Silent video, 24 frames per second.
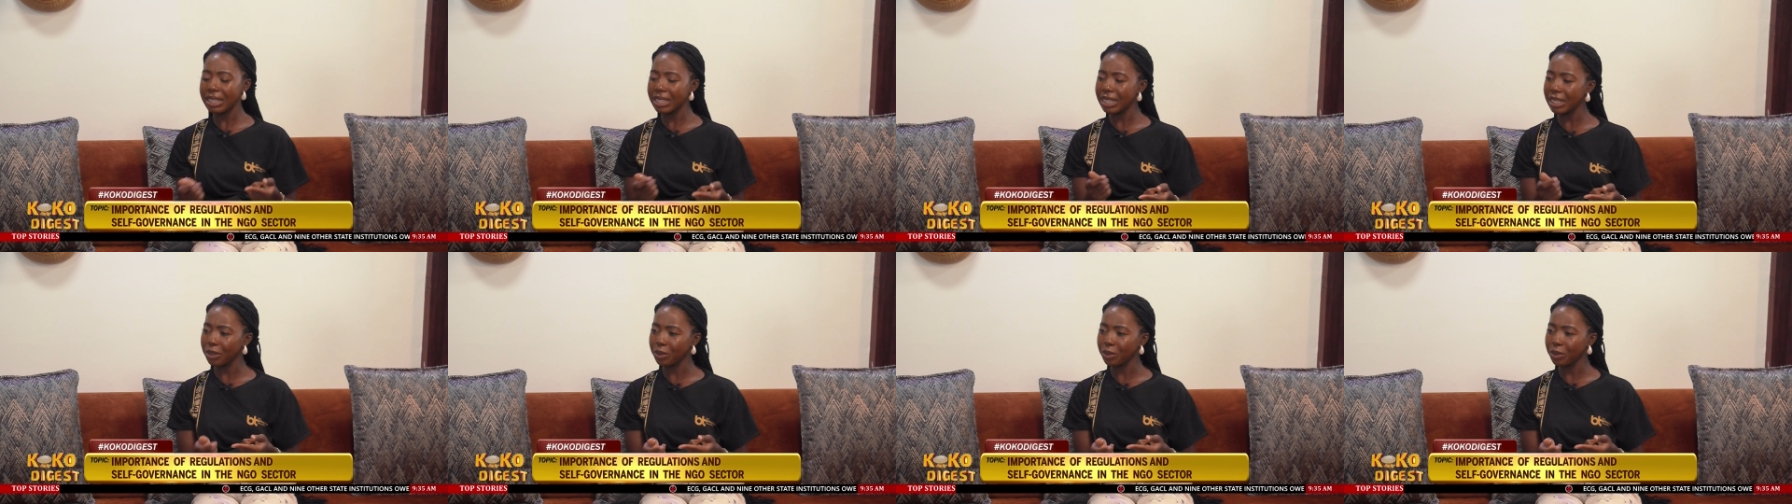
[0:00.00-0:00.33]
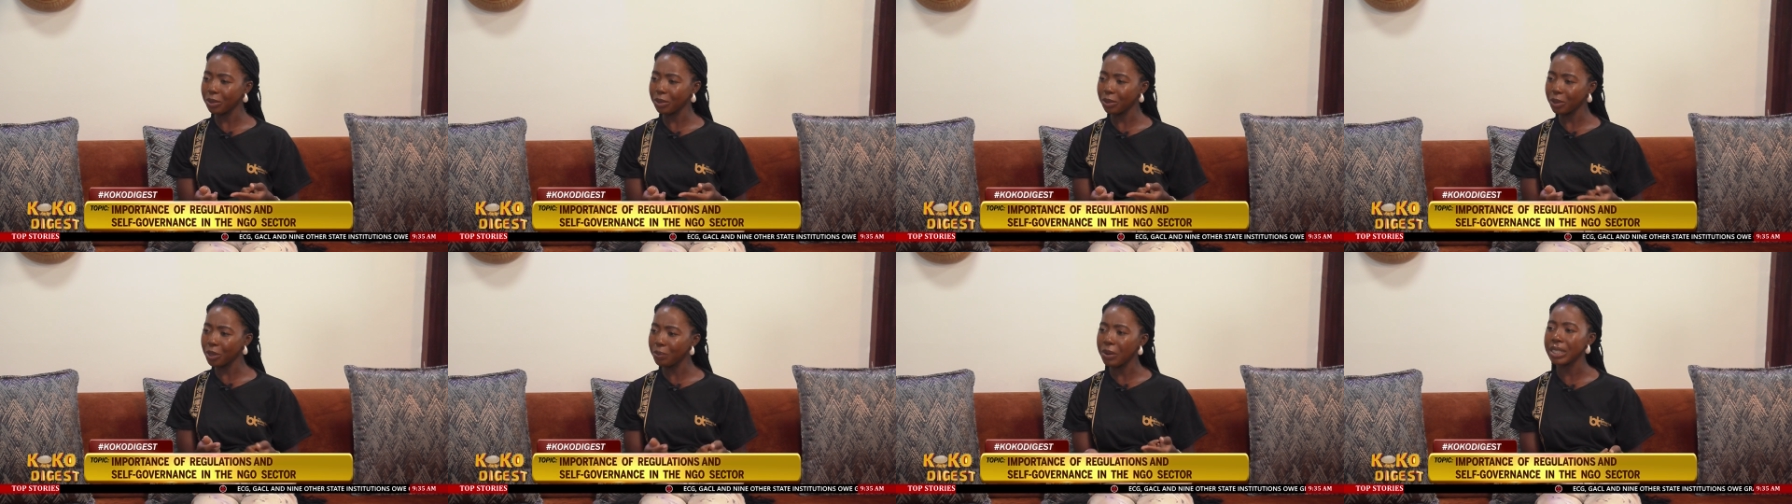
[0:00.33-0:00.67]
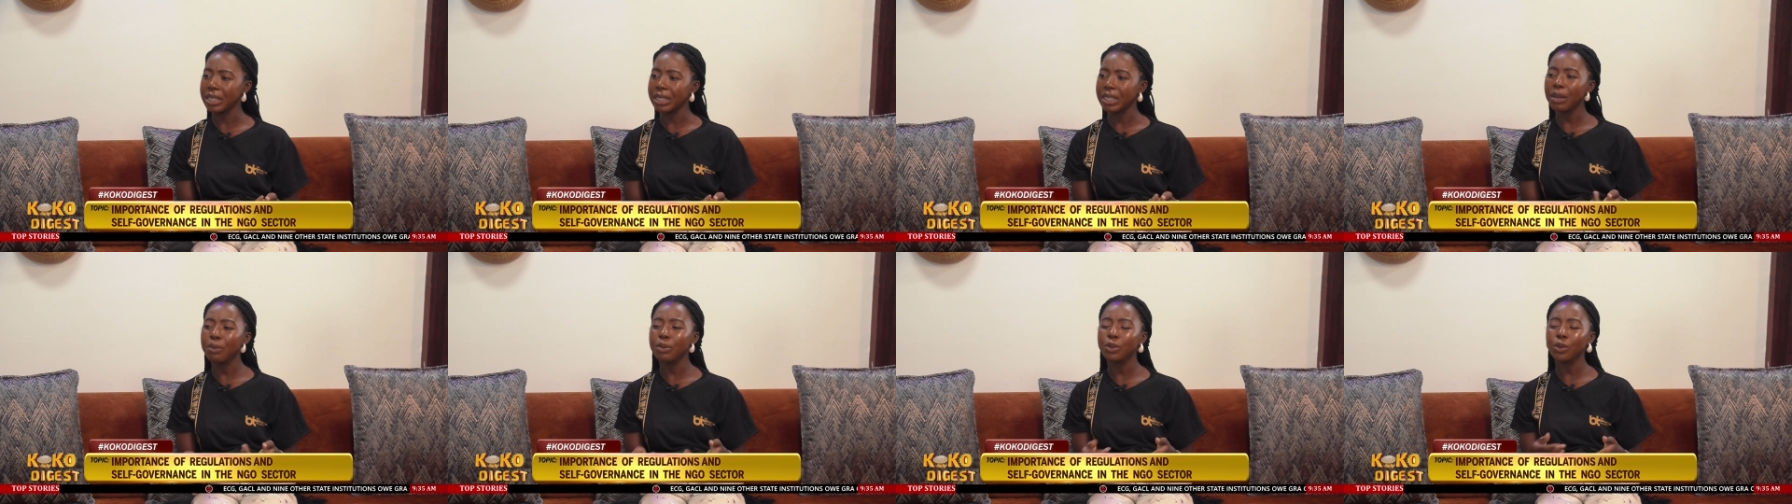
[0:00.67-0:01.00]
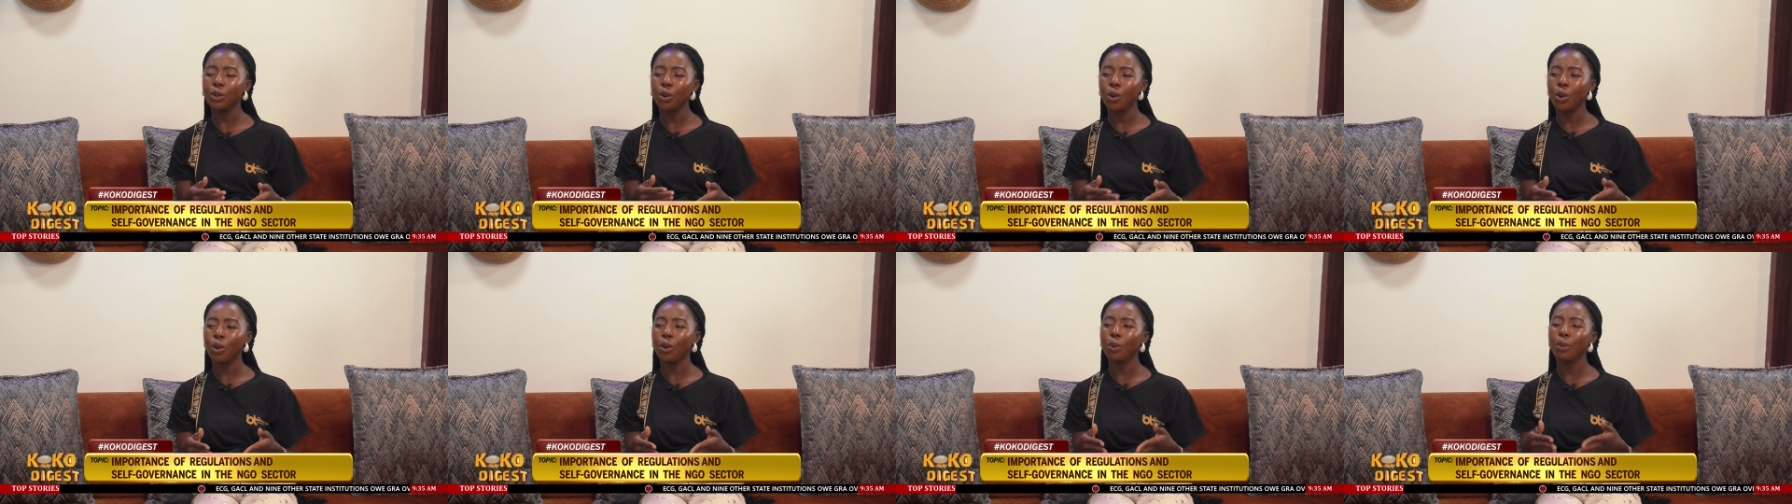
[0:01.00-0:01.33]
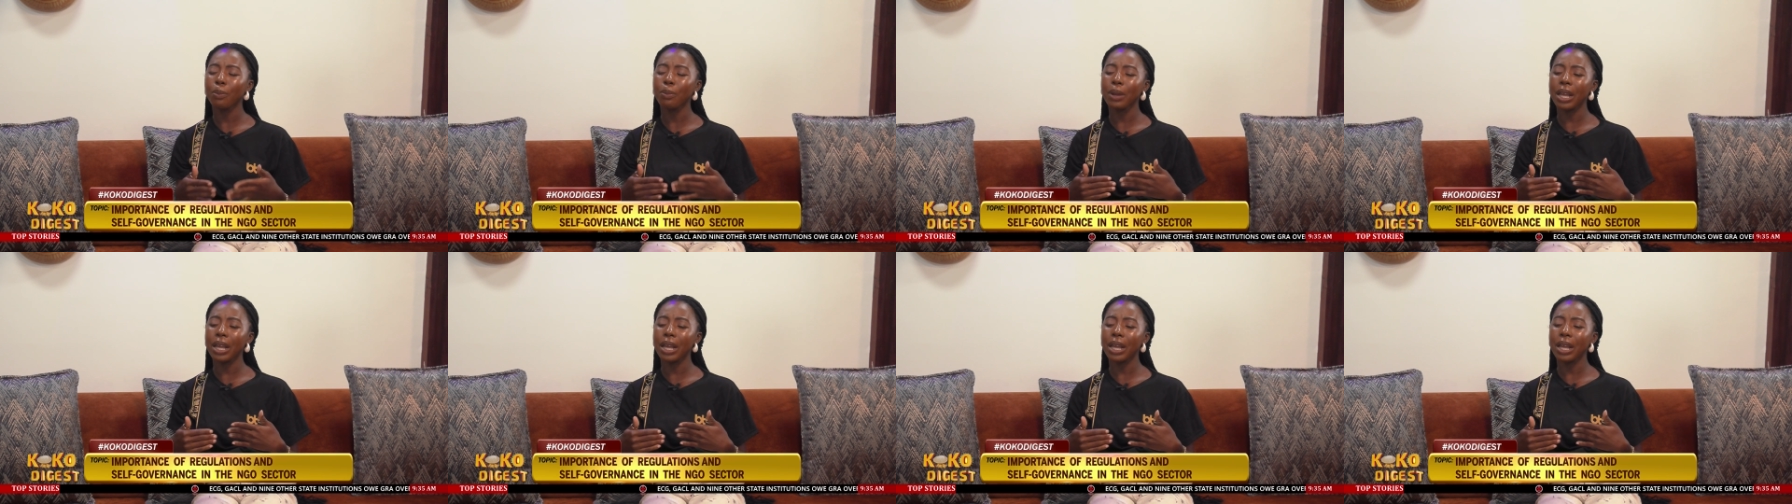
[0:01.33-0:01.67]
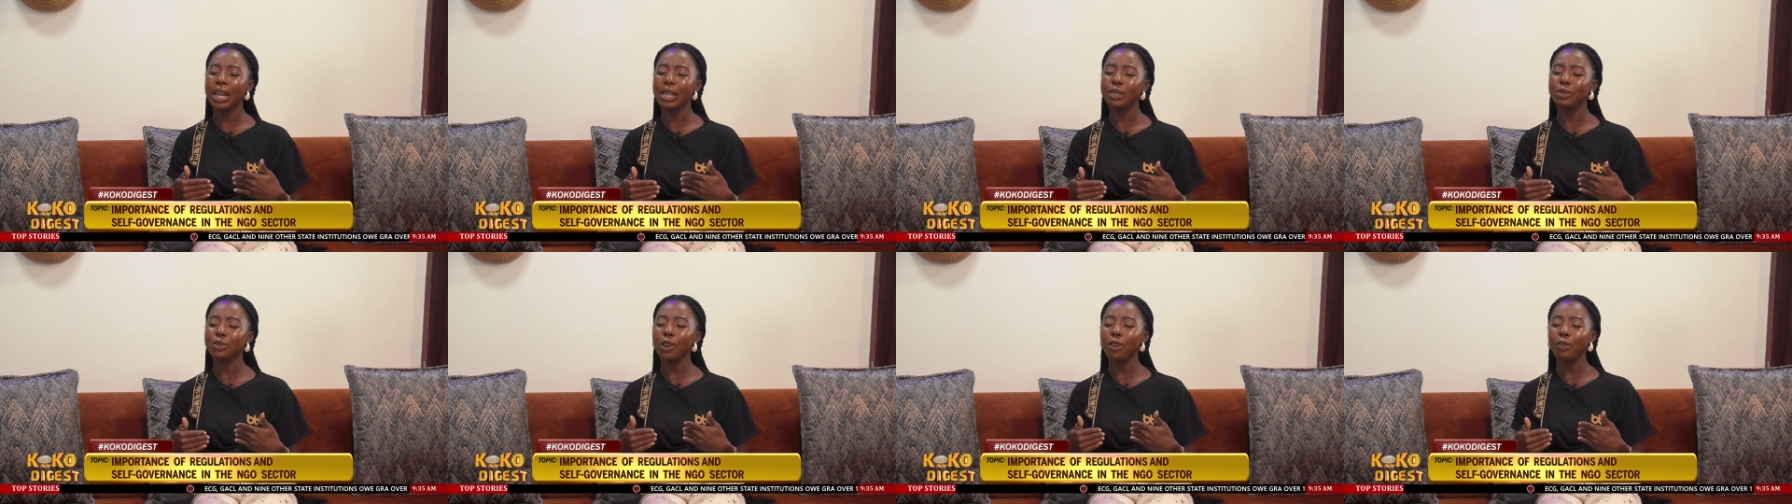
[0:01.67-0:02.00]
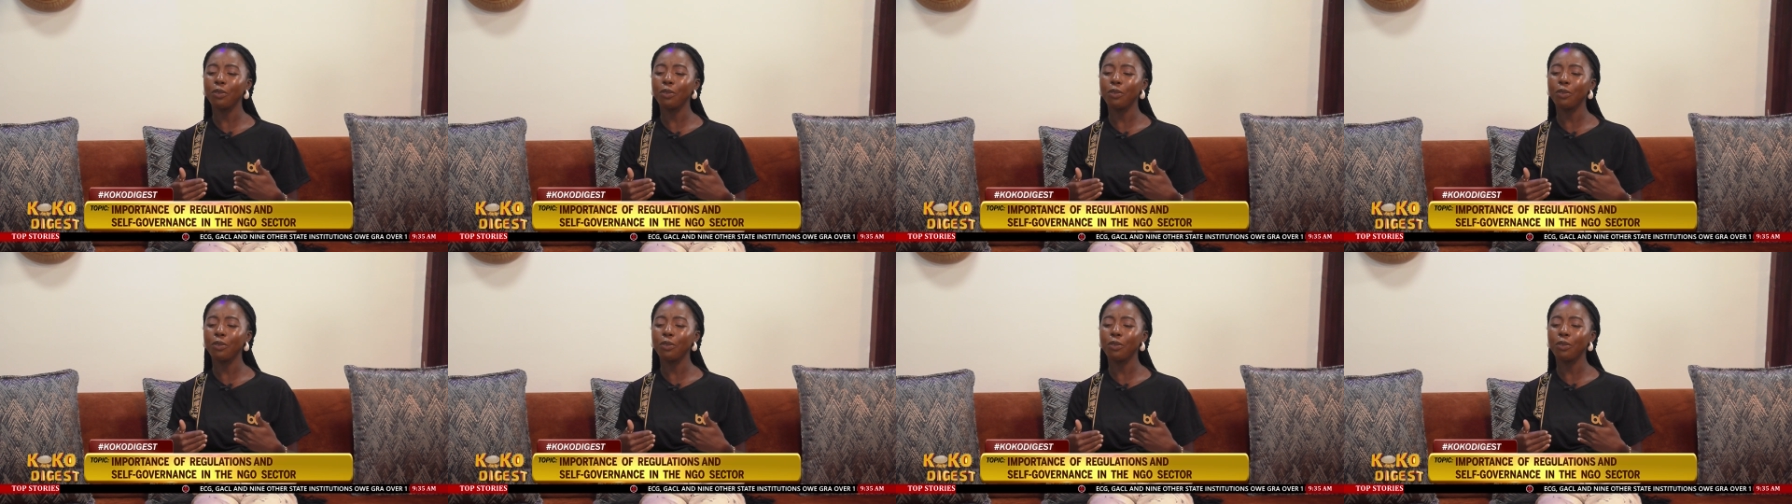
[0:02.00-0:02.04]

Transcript: three cities super receipts. So it's